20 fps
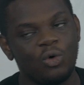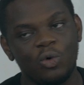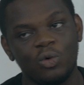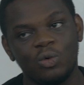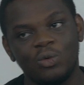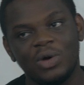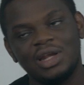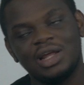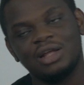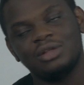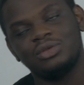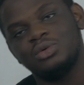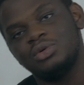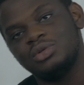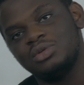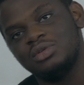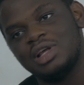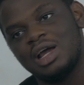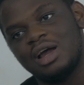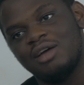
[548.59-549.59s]
when I told
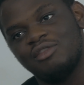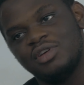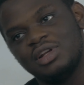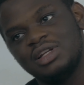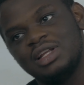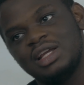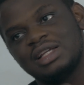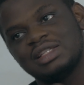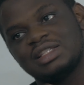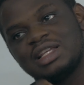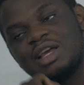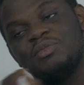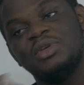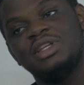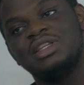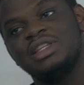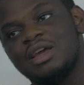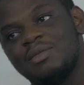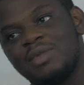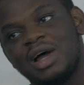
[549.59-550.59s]
you that I've already
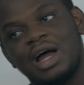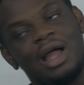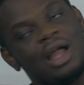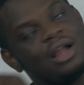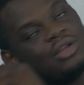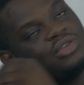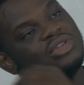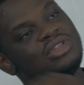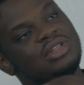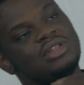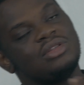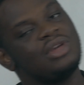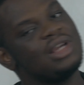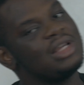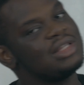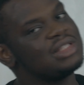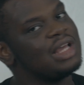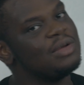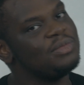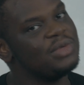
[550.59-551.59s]
examined them, I actually did not
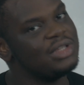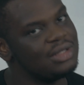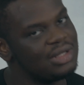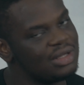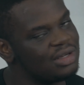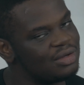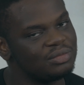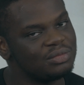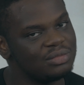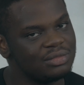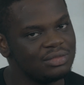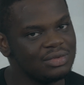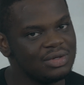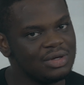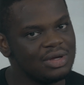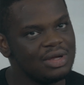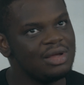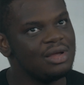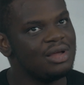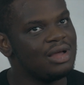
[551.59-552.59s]
examine them,
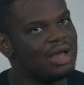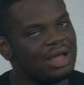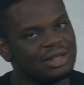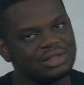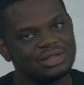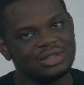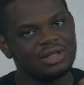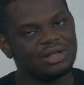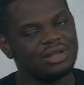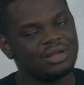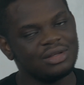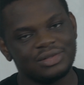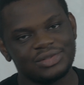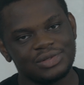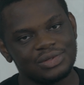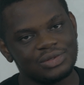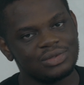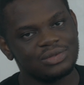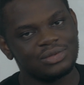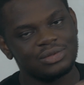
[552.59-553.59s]
and then so
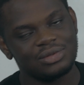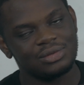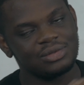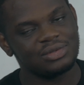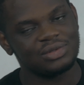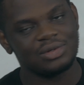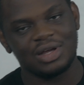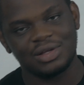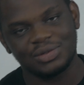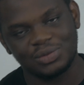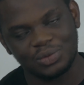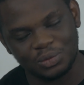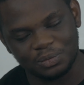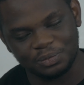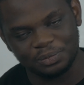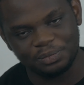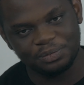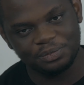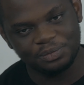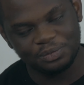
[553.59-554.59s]
and so.
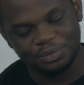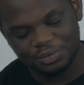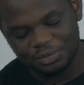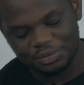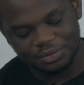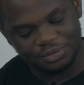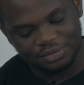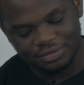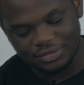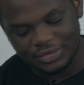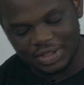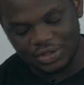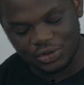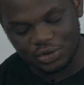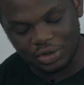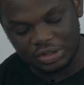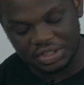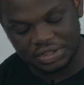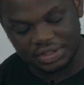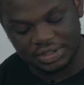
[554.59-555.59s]
In
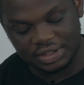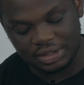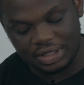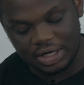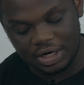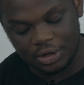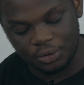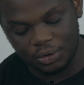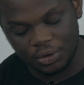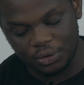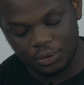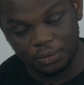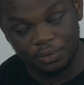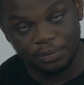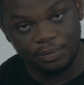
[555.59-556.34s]
such a scenario,